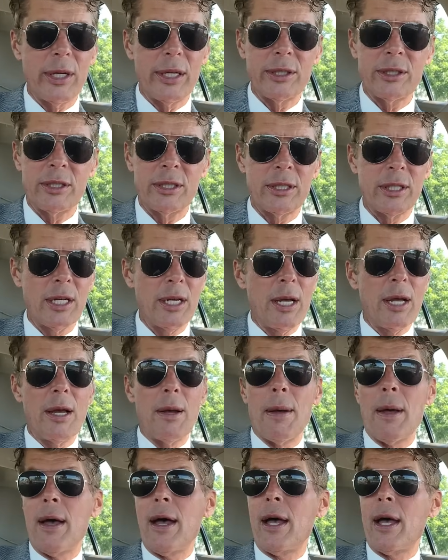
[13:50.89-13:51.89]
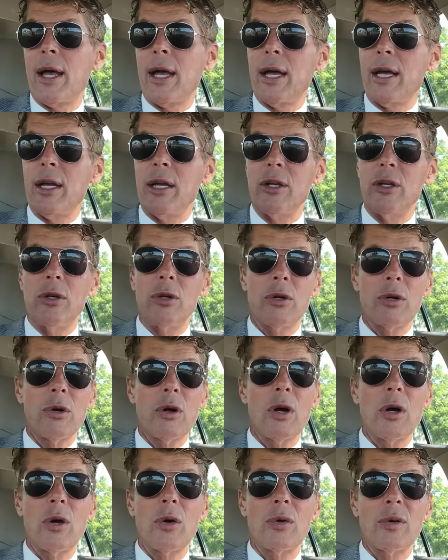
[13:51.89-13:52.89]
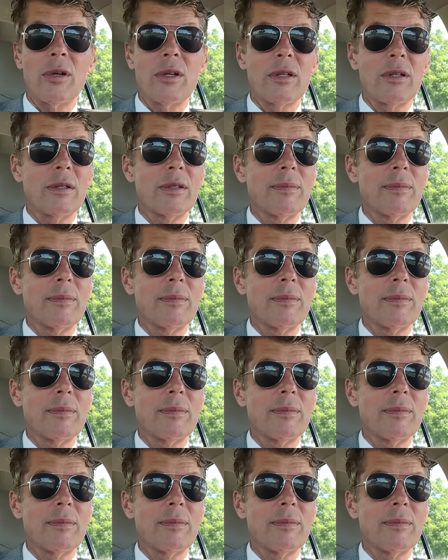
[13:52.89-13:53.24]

it's a euro,